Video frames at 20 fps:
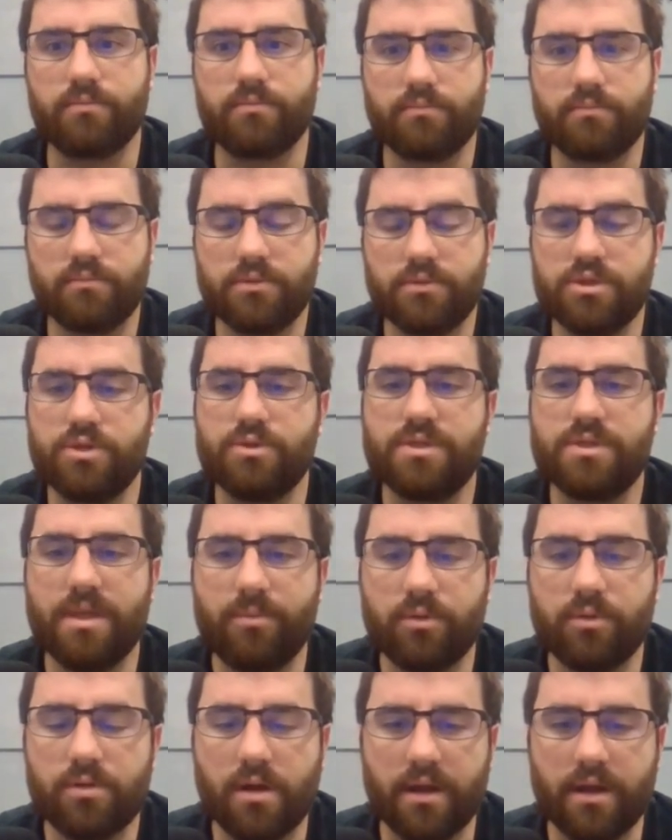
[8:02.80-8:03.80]
2 stable
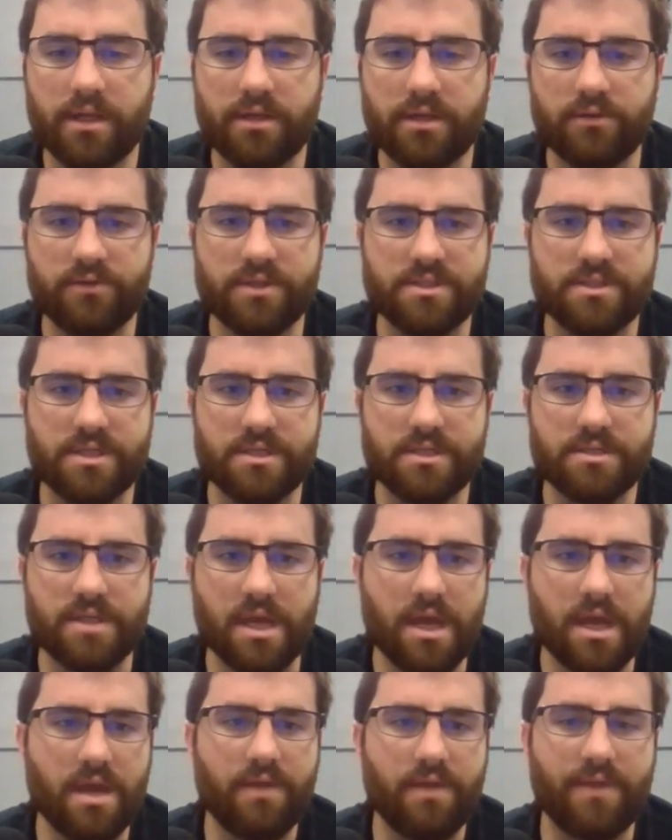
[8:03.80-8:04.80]
chronic illnesses.
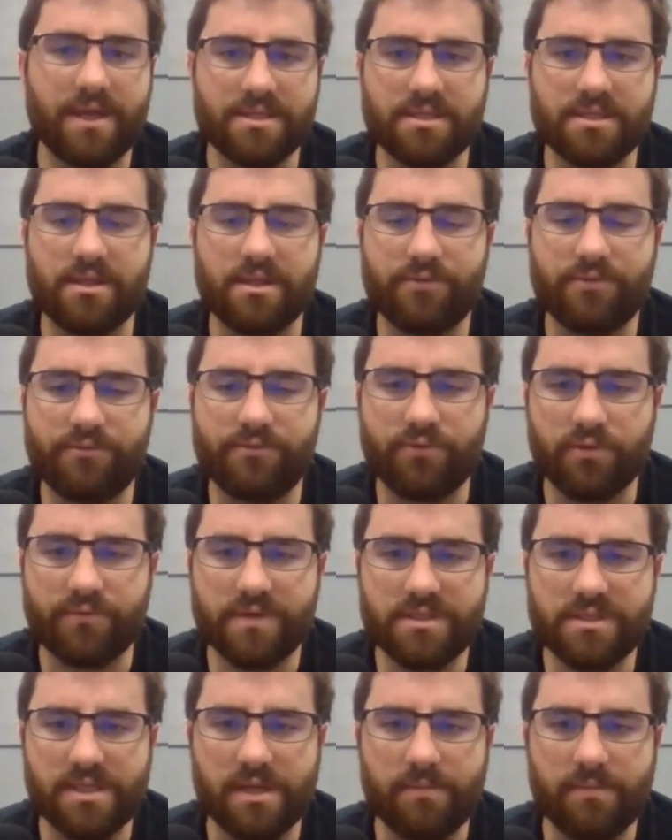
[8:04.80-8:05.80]
That's a level 4
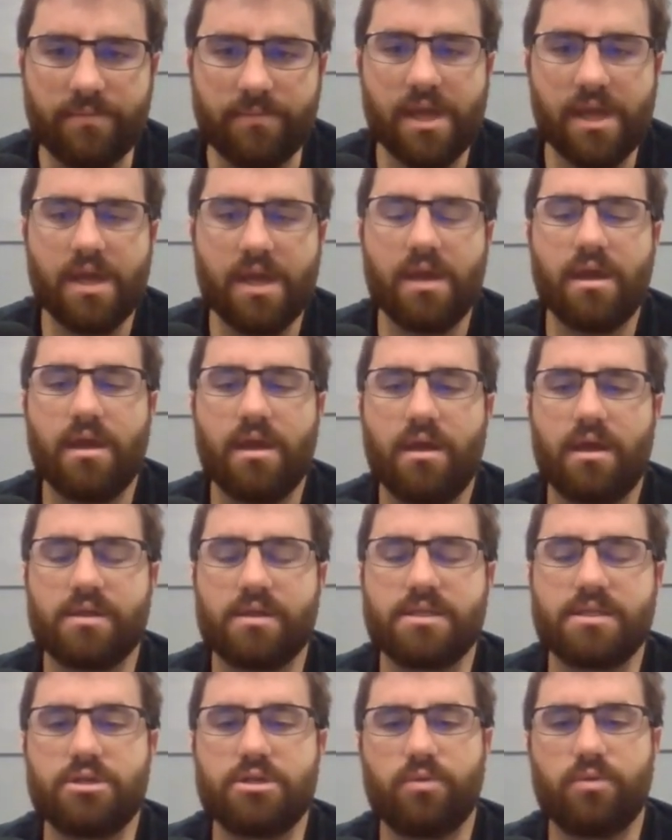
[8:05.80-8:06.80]
visit.
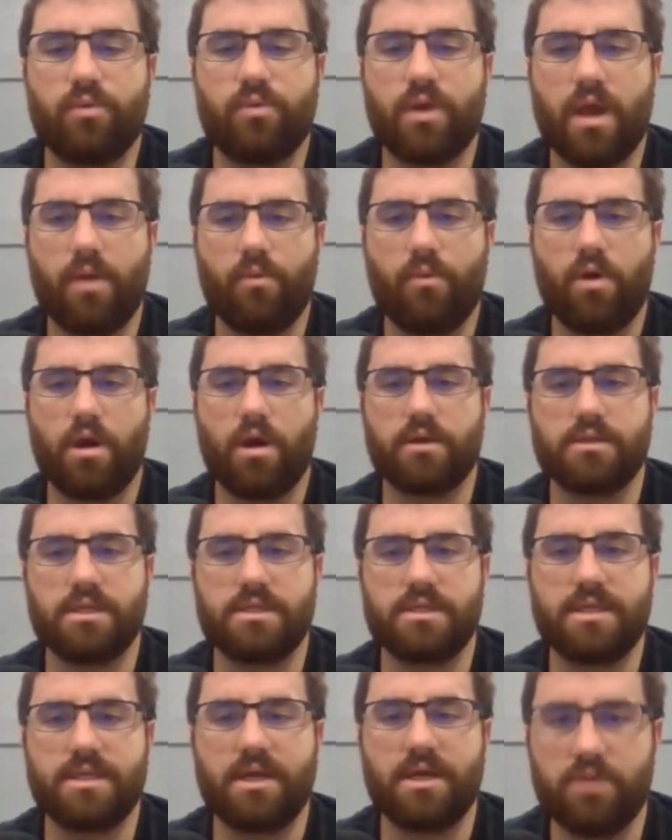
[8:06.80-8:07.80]
Essentially, what I want to
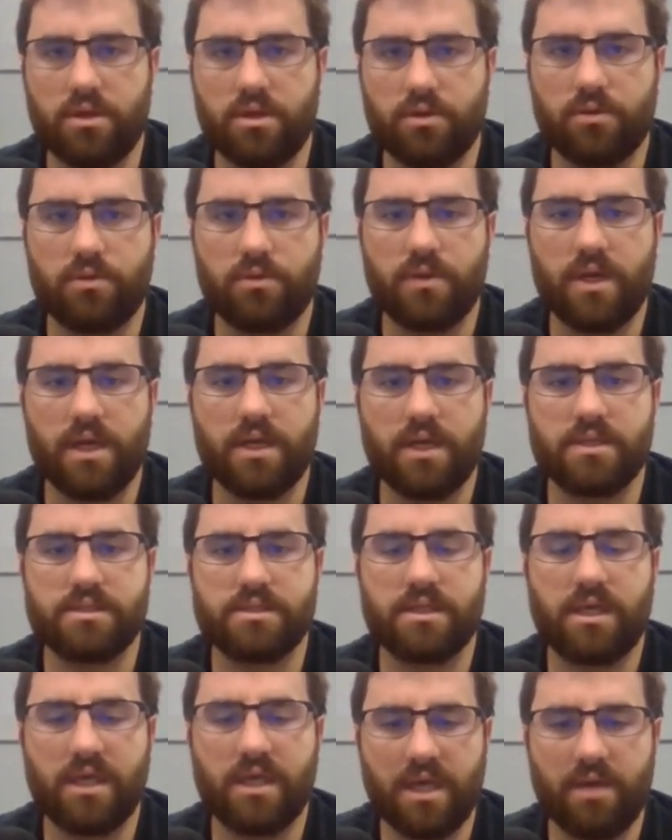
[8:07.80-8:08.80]
tell you is
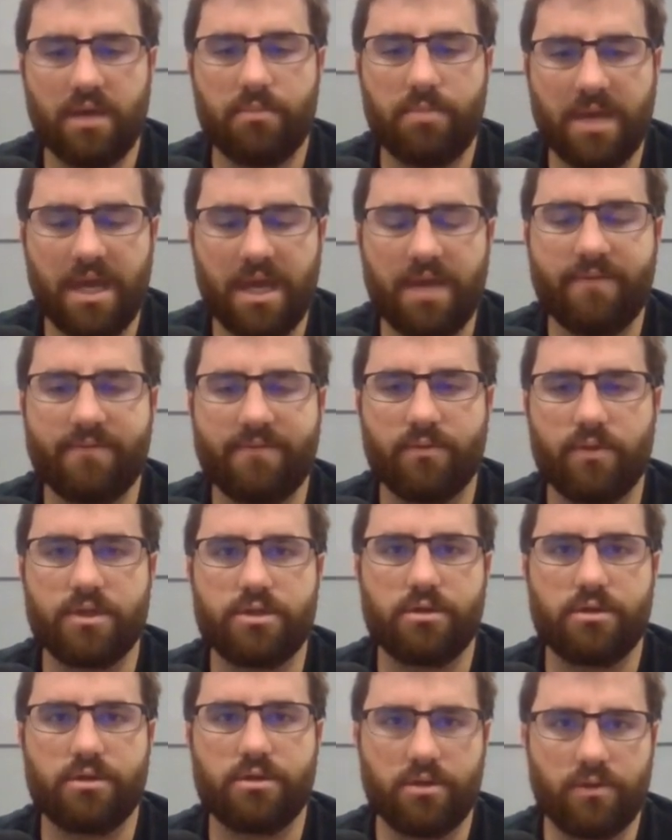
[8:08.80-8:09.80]
get paid for what you're
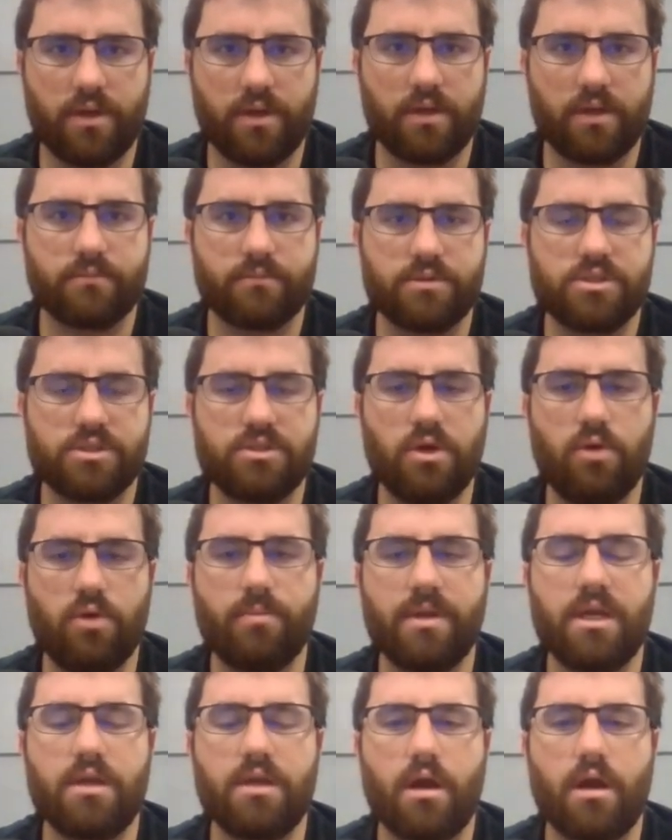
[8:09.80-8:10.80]
doing. So many
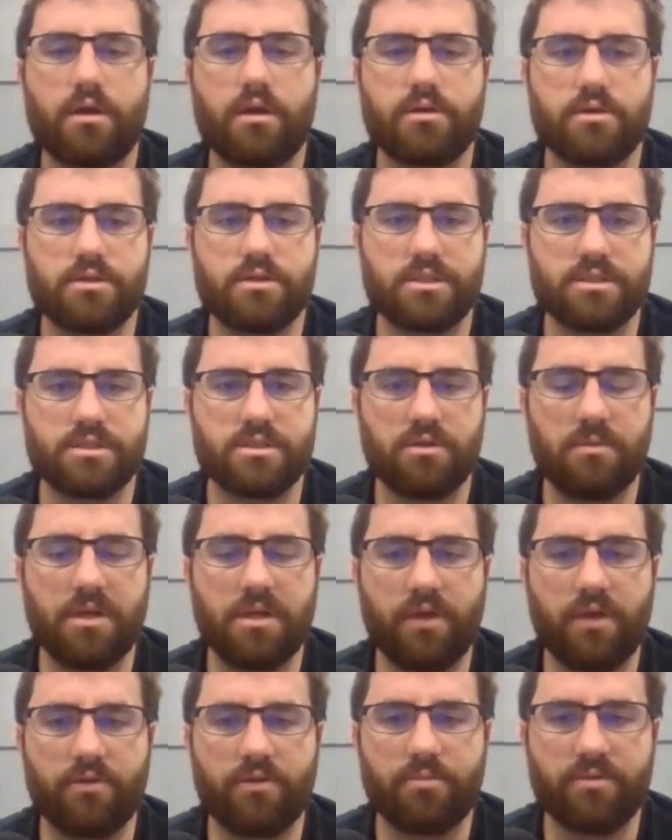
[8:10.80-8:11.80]
doctors and so many
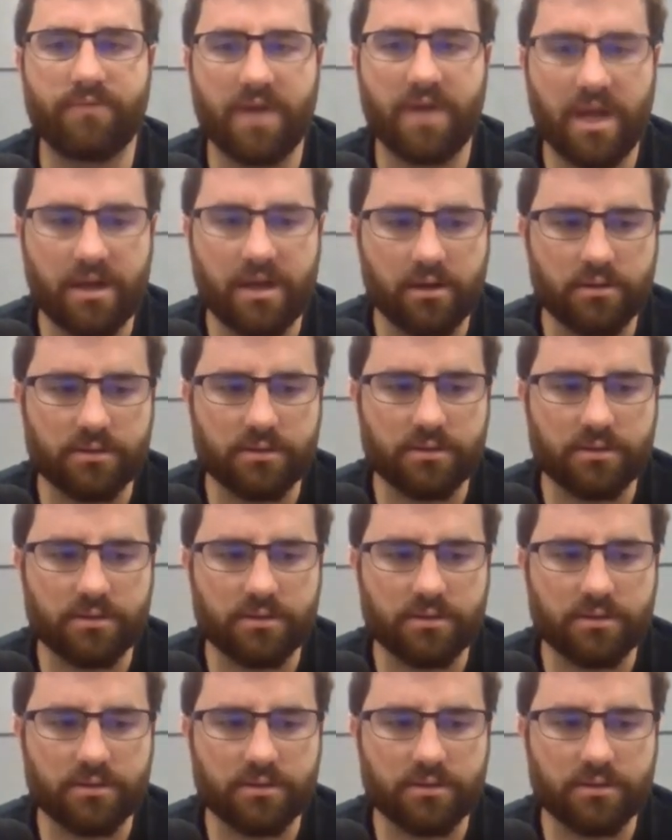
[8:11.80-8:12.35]
other providers